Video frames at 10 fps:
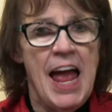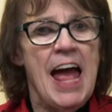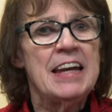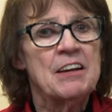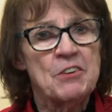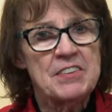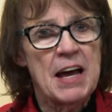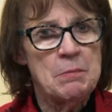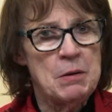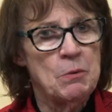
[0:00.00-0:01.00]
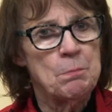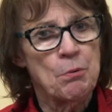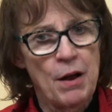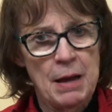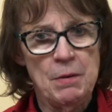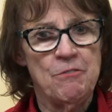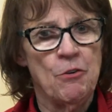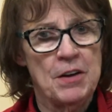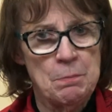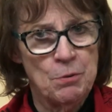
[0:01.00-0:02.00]
And every time he would pray
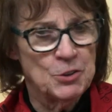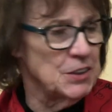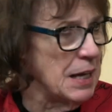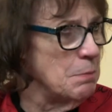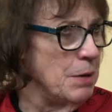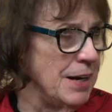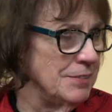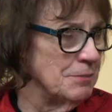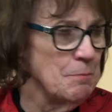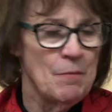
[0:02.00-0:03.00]
before he pushed that button,